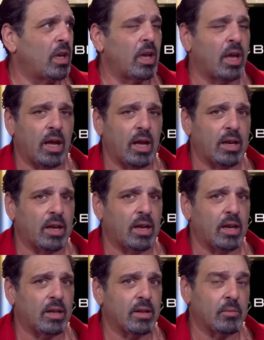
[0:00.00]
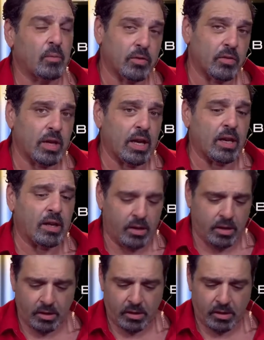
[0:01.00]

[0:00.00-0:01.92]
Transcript: And once again,